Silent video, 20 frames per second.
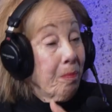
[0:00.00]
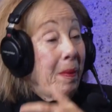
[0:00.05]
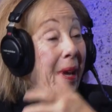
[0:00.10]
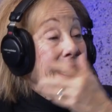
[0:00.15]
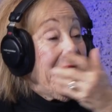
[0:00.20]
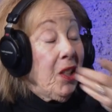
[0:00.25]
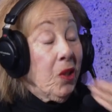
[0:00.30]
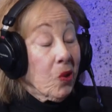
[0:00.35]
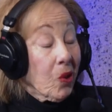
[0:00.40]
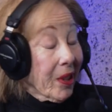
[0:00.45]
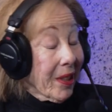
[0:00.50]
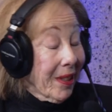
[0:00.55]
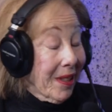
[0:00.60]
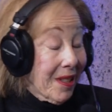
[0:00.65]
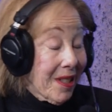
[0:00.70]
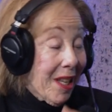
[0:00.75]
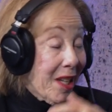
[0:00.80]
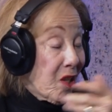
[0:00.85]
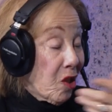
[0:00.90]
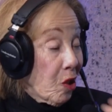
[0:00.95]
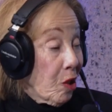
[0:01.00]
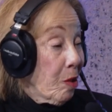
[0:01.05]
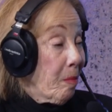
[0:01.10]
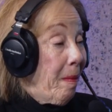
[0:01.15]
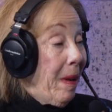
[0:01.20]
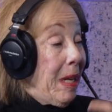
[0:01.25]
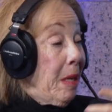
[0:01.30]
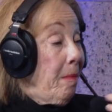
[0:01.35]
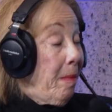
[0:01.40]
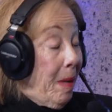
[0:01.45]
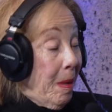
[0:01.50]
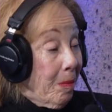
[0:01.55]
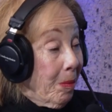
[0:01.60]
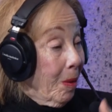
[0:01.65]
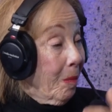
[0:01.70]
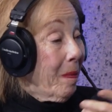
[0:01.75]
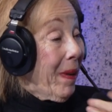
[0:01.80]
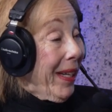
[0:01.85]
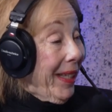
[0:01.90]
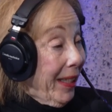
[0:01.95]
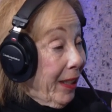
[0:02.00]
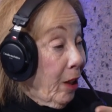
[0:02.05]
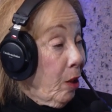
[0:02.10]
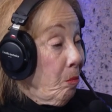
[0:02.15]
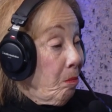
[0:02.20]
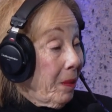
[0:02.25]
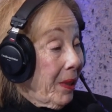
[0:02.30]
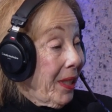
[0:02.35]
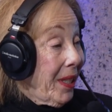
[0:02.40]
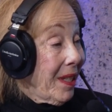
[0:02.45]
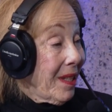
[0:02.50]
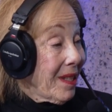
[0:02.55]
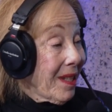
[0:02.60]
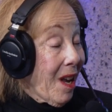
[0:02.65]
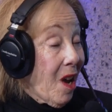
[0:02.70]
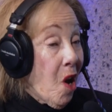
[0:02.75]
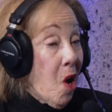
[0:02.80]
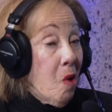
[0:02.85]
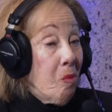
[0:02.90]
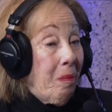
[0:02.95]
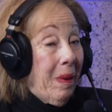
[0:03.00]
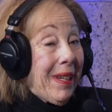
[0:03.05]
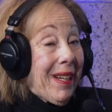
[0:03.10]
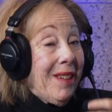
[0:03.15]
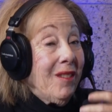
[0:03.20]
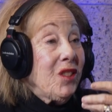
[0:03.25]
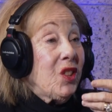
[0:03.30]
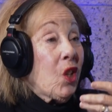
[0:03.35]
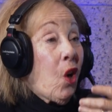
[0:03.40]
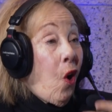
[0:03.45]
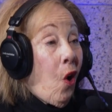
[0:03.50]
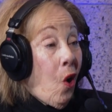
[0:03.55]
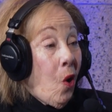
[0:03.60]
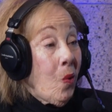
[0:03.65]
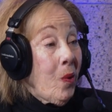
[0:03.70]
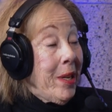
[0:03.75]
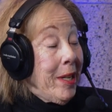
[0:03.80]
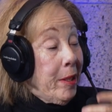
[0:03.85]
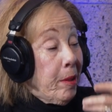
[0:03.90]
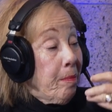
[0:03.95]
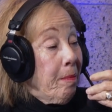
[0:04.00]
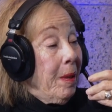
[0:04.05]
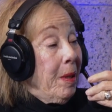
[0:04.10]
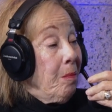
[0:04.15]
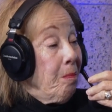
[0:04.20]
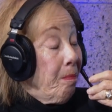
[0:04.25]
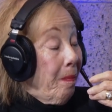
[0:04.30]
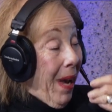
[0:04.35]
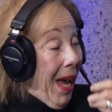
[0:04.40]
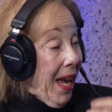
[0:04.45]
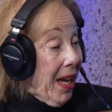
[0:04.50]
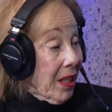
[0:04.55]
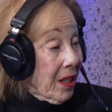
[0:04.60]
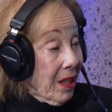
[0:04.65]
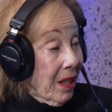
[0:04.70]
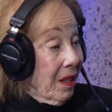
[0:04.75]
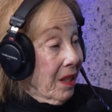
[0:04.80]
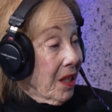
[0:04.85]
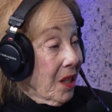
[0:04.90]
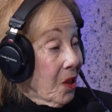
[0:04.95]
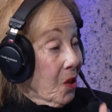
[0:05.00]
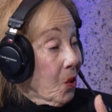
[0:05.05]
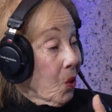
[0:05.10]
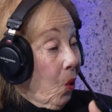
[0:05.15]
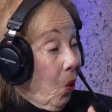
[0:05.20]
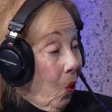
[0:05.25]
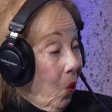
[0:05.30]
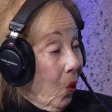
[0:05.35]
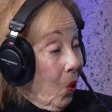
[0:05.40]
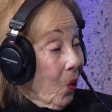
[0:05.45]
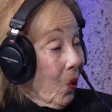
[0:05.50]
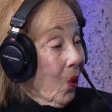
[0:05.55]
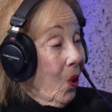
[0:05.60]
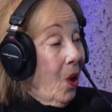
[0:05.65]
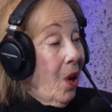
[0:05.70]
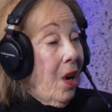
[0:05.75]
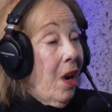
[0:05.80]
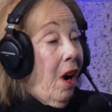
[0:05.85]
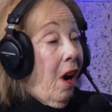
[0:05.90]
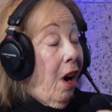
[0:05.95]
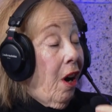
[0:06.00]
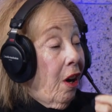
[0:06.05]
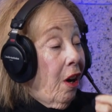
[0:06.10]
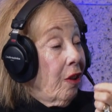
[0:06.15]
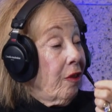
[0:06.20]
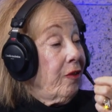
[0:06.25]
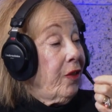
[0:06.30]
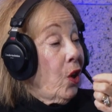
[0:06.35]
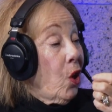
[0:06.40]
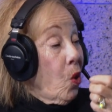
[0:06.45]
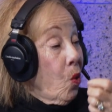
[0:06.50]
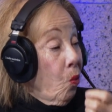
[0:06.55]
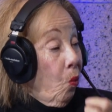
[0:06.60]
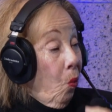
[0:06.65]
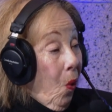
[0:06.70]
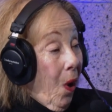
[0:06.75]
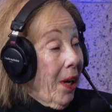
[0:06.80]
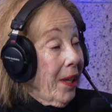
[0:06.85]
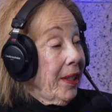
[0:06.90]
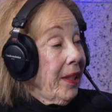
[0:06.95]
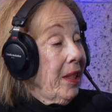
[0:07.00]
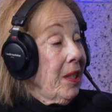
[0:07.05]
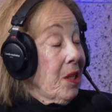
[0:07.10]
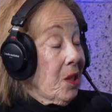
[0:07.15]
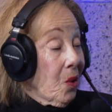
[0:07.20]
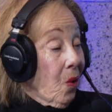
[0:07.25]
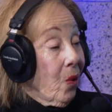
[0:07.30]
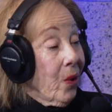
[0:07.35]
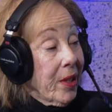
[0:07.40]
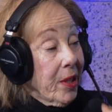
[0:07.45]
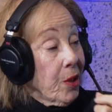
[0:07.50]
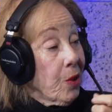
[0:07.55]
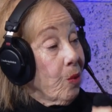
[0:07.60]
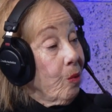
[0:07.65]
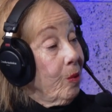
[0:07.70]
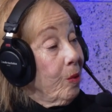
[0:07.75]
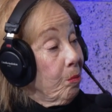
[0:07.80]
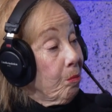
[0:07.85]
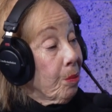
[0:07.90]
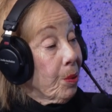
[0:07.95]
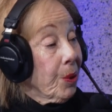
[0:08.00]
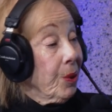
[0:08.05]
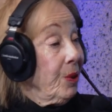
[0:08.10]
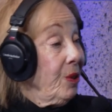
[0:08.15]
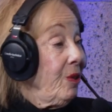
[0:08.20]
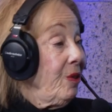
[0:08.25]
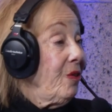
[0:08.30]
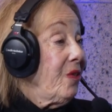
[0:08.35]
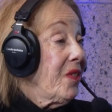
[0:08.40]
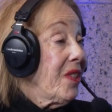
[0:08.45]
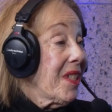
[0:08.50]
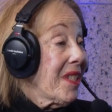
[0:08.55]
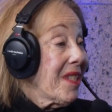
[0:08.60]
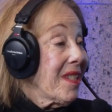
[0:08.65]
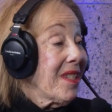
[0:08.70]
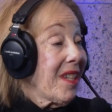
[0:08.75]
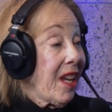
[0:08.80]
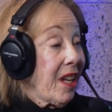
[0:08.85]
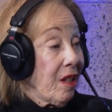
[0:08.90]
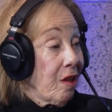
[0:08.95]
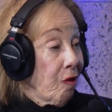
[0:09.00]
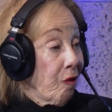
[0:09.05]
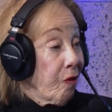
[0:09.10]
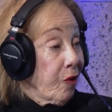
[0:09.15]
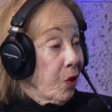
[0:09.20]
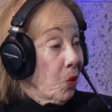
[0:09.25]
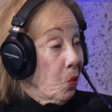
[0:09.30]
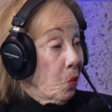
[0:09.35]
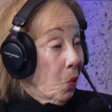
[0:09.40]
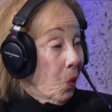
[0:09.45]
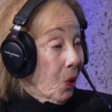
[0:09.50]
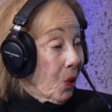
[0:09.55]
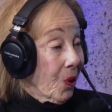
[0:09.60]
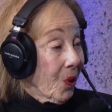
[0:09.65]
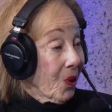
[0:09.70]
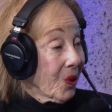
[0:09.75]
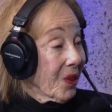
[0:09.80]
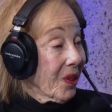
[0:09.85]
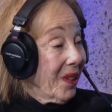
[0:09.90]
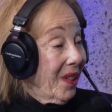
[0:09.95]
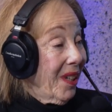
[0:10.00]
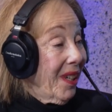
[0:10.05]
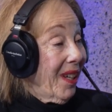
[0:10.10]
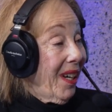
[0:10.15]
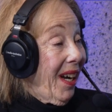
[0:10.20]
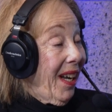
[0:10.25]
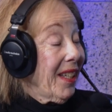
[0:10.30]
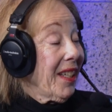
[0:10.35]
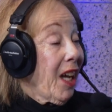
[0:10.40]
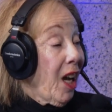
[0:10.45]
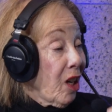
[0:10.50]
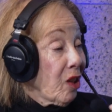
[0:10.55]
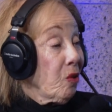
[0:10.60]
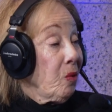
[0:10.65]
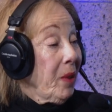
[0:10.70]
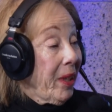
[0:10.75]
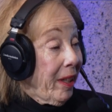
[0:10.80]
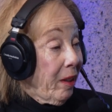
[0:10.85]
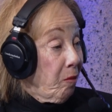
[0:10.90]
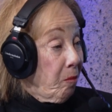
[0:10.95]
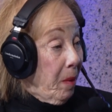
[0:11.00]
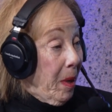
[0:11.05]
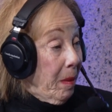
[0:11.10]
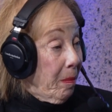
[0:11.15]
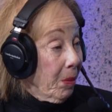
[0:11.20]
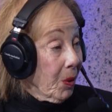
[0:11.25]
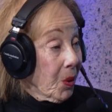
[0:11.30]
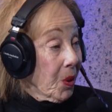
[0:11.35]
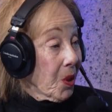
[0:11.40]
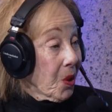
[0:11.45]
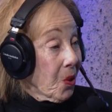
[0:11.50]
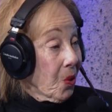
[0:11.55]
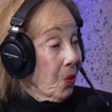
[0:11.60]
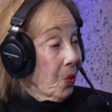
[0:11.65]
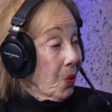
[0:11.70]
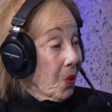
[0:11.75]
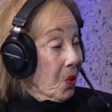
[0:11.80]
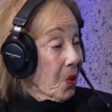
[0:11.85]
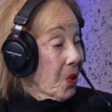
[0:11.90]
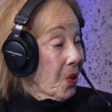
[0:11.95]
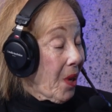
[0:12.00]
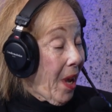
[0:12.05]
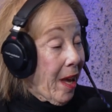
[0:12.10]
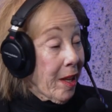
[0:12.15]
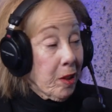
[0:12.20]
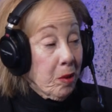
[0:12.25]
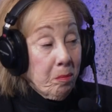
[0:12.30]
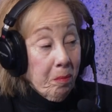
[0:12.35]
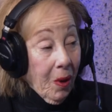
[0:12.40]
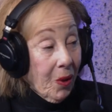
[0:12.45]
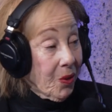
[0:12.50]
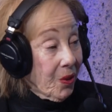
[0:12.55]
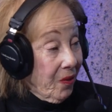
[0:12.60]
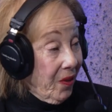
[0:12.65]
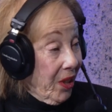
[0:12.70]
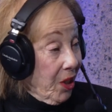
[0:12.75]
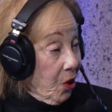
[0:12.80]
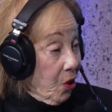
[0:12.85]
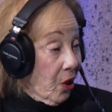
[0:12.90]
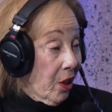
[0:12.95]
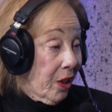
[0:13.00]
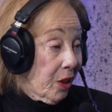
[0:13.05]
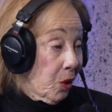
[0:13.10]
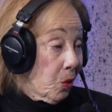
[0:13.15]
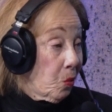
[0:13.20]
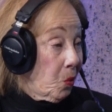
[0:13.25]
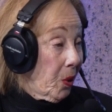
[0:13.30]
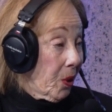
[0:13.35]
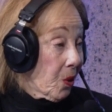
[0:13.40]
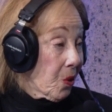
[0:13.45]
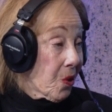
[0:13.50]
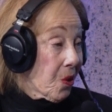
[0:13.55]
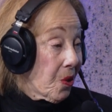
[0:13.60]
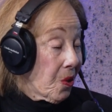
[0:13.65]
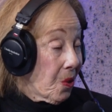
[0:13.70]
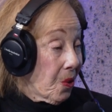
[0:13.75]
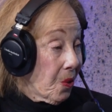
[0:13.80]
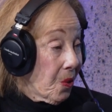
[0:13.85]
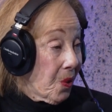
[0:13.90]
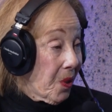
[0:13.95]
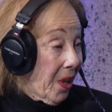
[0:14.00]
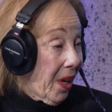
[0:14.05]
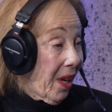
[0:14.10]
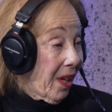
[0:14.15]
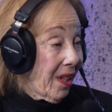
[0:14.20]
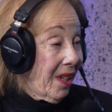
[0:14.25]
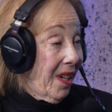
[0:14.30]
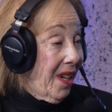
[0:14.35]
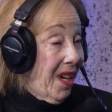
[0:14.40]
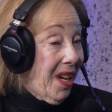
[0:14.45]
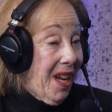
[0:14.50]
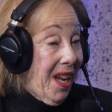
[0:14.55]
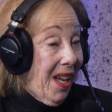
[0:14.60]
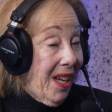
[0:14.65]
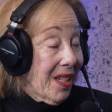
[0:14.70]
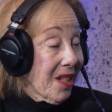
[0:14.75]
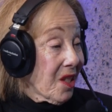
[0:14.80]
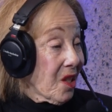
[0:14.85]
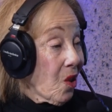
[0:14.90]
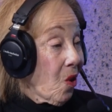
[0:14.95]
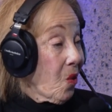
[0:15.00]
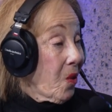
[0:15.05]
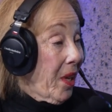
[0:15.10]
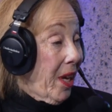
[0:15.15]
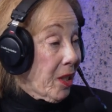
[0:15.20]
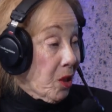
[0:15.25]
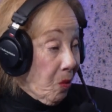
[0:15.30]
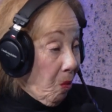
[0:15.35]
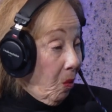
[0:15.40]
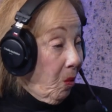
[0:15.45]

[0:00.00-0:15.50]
many organizations, many people, many companies, but I've always been back to this goal of what is going to improve the state of the world and how do we give people the tools and the motivation and the will to do mm-hmm. that. And so that's